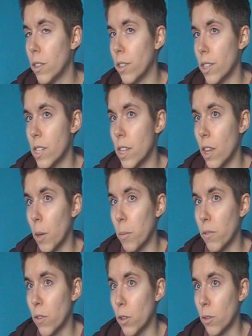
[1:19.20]
And I said that I
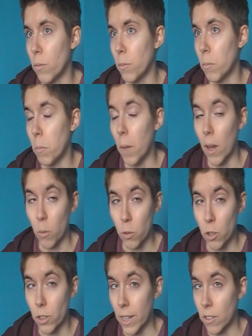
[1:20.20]
preferred male
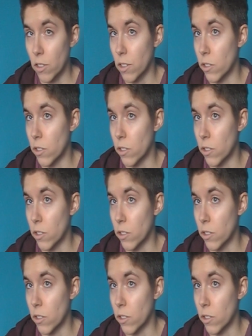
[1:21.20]
pronouns,